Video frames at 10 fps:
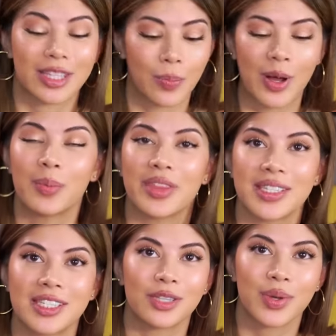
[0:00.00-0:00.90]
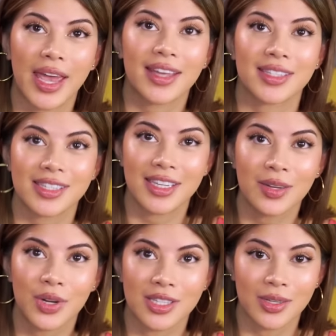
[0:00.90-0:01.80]
Like the problem with this is you can't
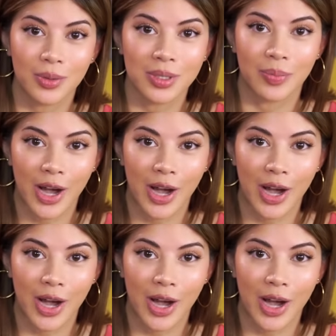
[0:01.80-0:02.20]
see when it's golden